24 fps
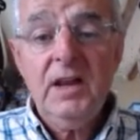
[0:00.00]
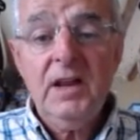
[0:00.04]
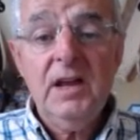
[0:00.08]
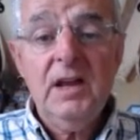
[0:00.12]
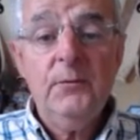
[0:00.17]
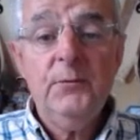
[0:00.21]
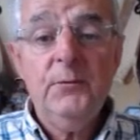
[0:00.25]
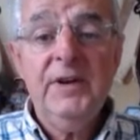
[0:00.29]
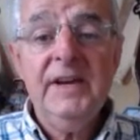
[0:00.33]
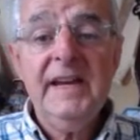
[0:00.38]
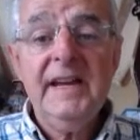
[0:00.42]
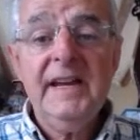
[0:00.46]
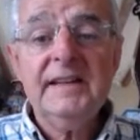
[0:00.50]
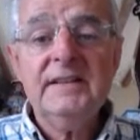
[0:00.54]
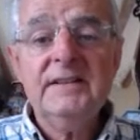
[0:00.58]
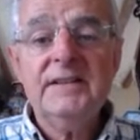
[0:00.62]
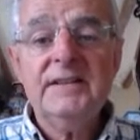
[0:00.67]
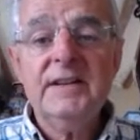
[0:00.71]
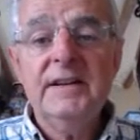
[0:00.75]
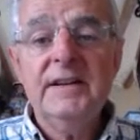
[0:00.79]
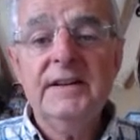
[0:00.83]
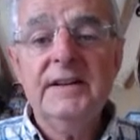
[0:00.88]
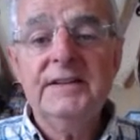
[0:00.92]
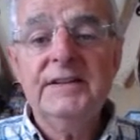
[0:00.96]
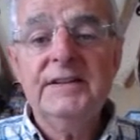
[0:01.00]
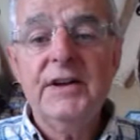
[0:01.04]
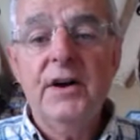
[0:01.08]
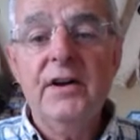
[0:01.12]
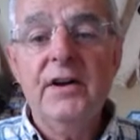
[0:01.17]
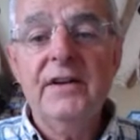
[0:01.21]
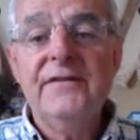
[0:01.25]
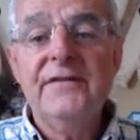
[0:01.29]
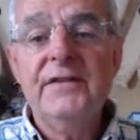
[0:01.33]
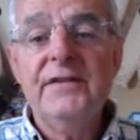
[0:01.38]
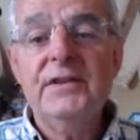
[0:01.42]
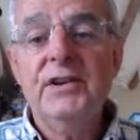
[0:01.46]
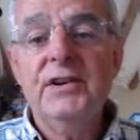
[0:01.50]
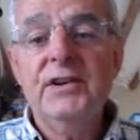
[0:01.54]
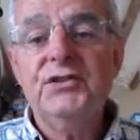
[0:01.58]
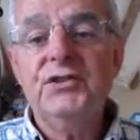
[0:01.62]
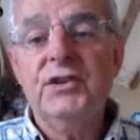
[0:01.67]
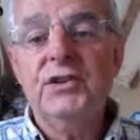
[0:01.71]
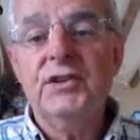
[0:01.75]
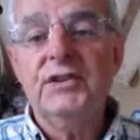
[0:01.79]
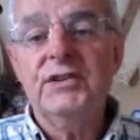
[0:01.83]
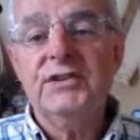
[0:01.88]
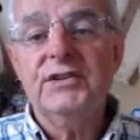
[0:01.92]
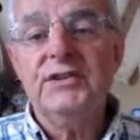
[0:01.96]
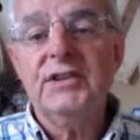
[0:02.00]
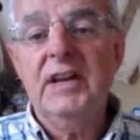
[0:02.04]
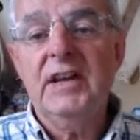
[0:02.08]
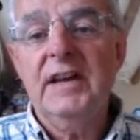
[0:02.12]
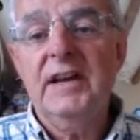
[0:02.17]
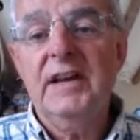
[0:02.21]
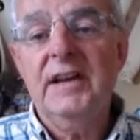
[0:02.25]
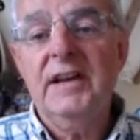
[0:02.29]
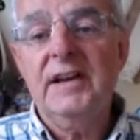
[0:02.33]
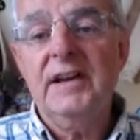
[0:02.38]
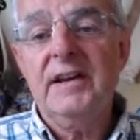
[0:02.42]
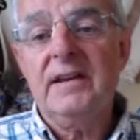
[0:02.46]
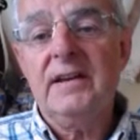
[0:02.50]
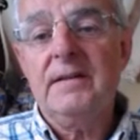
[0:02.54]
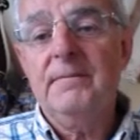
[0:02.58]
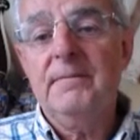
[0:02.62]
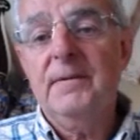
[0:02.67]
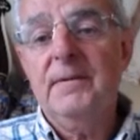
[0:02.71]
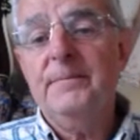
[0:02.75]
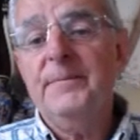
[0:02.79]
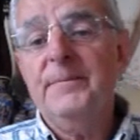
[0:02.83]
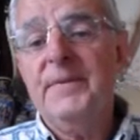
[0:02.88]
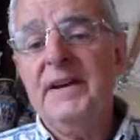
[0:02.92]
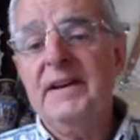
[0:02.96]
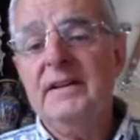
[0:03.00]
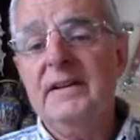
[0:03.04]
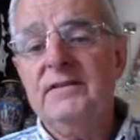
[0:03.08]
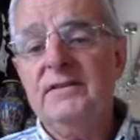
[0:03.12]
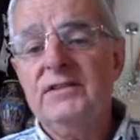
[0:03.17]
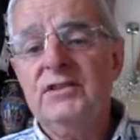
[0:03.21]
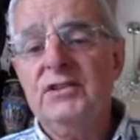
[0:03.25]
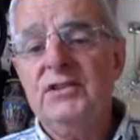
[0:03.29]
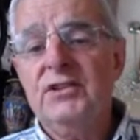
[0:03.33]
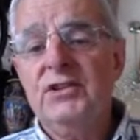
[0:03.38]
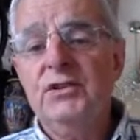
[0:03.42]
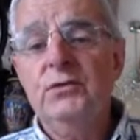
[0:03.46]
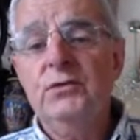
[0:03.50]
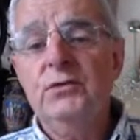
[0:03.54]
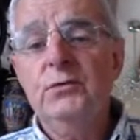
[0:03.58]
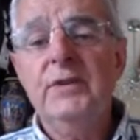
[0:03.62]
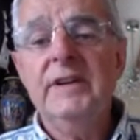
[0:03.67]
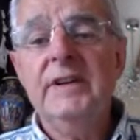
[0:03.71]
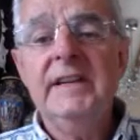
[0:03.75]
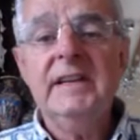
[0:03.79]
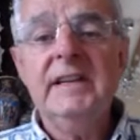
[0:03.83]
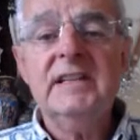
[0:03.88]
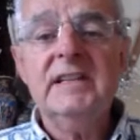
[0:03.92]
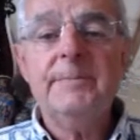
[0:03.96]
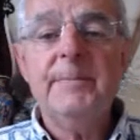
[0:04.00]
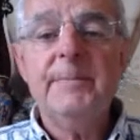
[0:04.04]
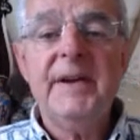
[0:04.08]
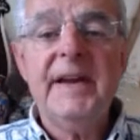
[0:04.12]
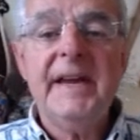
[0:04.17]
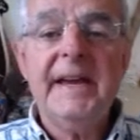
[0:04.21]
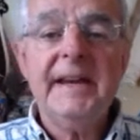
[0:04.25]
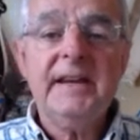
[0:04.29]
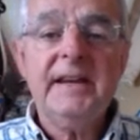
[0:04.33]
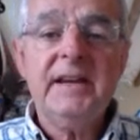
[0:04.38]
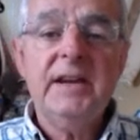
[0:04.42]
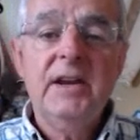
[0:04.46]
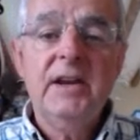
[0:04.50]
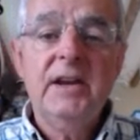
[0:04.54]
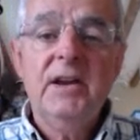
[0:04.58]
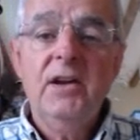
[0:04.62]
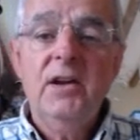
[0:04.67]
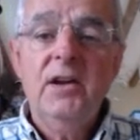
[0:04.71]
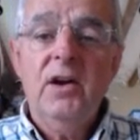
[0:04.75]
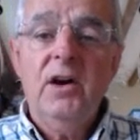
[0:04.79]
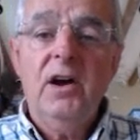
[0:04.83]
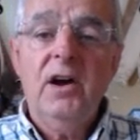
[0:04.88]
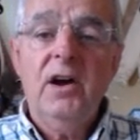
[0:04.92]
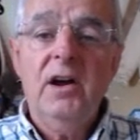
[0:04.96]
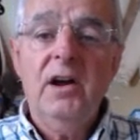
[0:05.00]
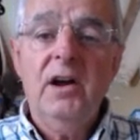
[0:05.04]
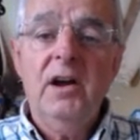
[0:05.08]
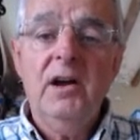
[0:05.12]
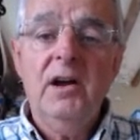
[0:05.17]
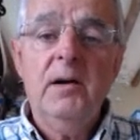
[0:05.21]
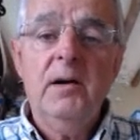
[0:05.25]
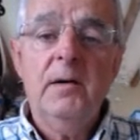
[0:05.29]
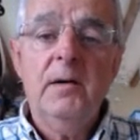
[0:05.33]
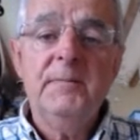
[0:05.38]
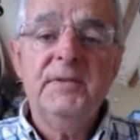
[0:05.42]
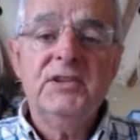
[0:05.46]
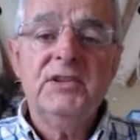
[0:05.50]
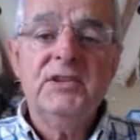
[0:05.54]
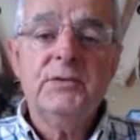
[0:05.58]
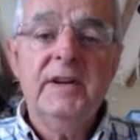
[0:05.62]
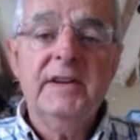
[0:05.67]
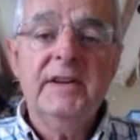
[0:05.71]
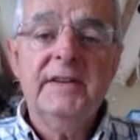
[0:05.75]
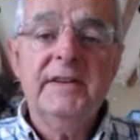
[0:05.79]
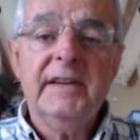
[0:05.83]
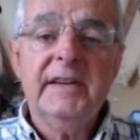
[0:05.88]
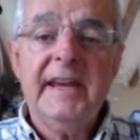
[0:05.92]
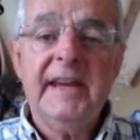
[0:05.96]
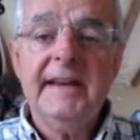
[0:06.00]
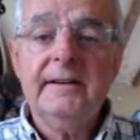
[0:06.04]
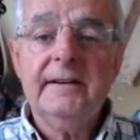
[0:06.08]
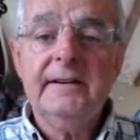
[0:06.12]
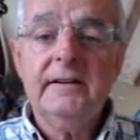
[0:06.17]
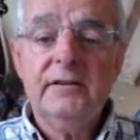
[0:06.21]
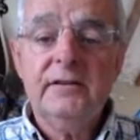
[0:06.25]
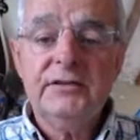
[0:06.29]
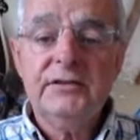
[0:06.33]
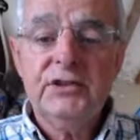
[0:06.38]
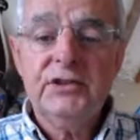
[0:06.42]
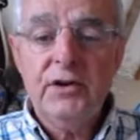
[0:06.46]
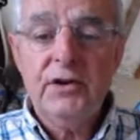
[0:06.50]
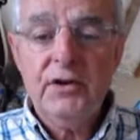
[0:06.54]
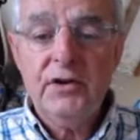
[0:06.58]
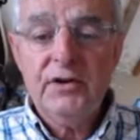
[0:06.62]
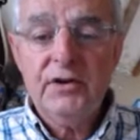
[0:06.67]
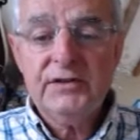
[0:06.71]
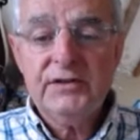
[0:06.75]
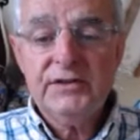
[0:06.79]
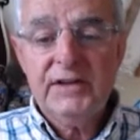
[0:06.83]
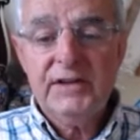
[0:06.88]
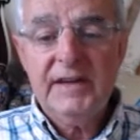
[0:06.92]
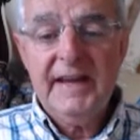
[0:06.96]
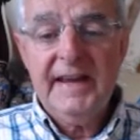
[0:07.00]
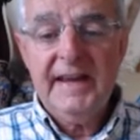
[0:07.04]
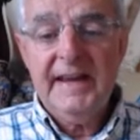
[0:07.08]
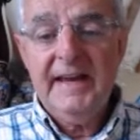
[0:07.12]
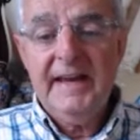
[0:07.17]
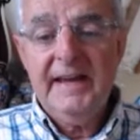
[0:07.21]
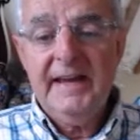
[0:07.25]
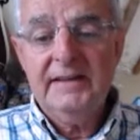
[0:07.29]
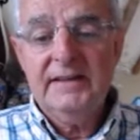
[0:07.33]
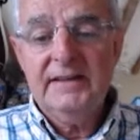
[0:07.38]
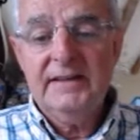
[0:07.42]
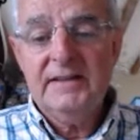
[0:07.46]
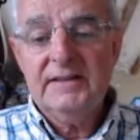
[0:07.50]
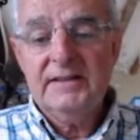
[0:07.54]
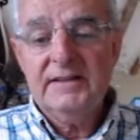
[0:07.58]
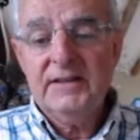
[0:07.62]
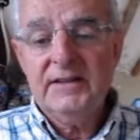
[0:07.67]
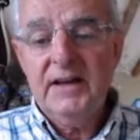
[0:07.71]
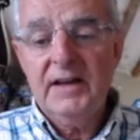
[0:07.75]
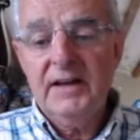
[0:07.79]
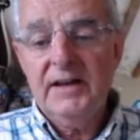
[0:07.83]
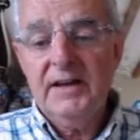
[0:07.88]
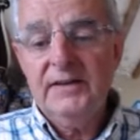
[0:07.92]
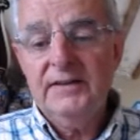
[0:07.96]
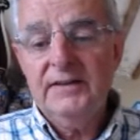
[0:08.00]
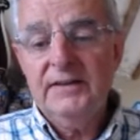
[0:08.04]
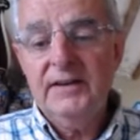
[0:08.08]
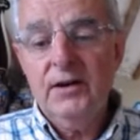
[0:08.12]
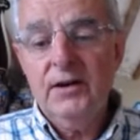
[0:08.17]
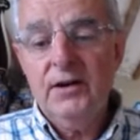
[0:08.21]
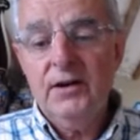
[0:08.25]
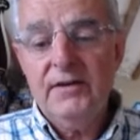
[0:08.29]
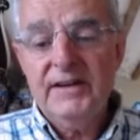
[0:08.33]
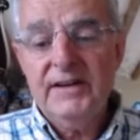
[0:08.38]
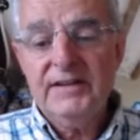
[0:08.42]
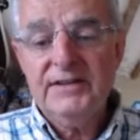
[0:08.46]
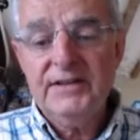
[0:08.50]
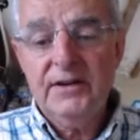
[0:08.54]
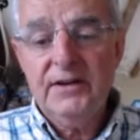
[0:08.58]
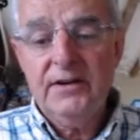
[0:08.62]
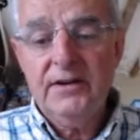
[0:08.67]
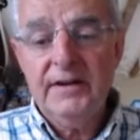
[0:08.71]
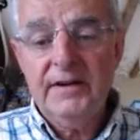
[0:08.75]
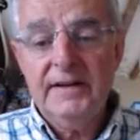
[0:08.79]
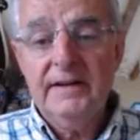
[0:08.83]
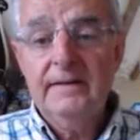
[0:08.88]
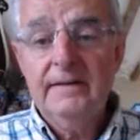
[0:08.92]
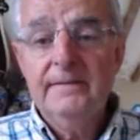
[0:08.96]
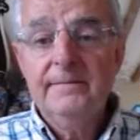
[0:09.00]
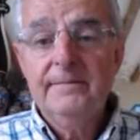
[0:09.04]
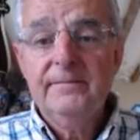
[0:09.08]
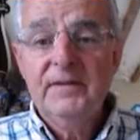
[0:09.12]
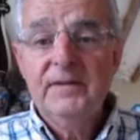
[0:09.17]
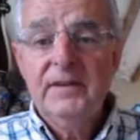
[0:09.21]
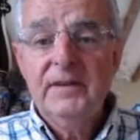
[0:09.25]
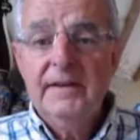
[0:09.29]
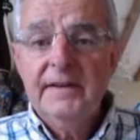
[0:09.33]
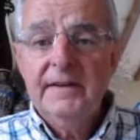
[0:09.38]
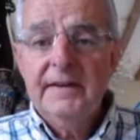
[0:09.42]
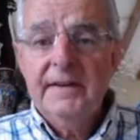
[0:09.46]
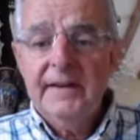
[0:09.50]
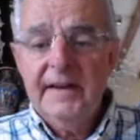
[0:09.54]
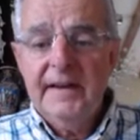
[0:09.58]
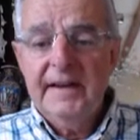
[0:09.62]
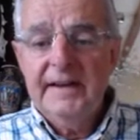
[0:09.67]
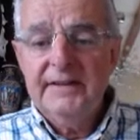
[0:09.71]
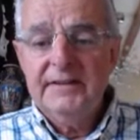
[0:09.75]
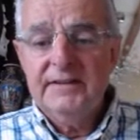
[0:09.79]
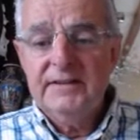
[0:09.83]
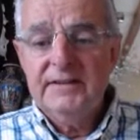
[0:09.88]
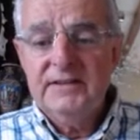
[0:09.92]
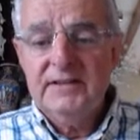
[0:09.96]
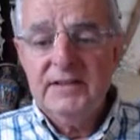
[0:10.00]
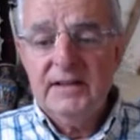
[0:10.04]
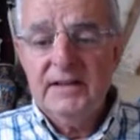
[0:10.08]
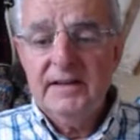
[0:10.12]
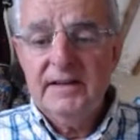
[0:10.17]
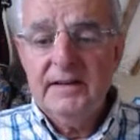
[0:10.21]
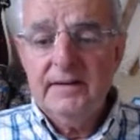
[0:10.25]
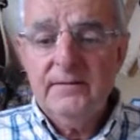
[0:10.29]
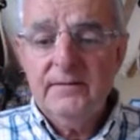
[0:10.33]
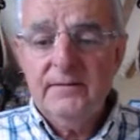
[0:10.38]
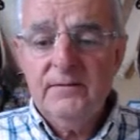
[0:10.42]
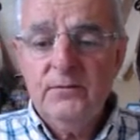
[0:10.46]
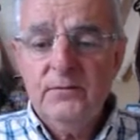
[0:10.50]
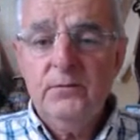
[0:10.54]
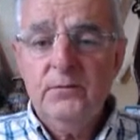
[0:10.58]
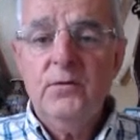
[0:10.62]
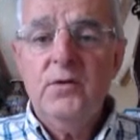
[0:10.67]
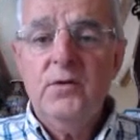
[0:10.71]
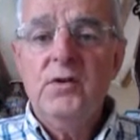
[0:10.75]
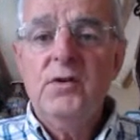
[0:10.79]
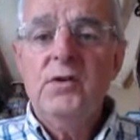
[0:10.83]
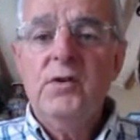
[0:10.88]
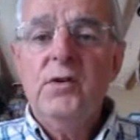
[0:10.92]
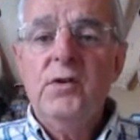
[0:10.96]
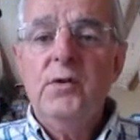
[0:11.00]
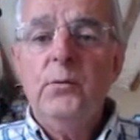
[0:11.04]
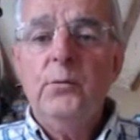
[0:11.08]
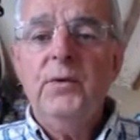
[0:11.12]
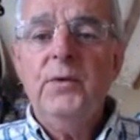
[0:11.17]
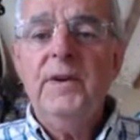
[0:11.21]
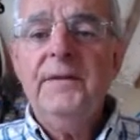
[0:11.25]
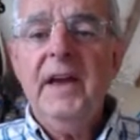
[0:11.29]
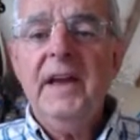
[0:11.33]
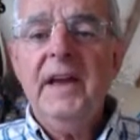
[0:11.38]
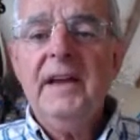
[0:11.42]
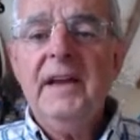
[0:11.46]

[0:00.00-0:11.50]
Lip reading: We had divergence about 2 weeks back between the candle chart and the RSI, and we've